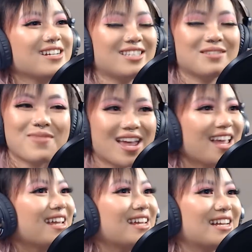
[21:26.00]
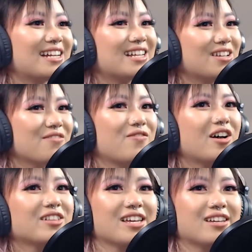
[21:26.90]
pain. And it
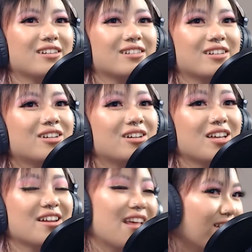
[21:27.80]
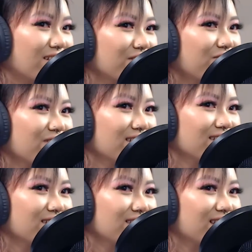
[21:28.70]
felt like an
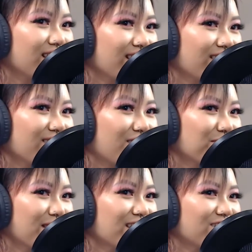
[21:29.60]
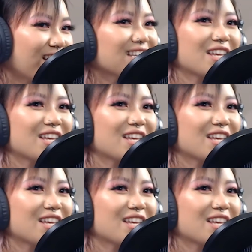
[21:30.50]
elephant sitting on my chest.